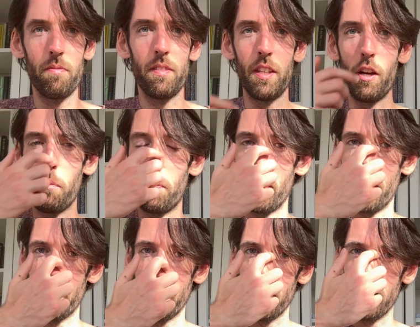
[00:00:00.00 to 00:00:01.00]
the
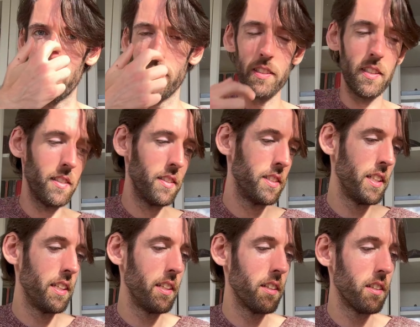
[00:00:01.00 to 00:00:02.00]
opening little ditty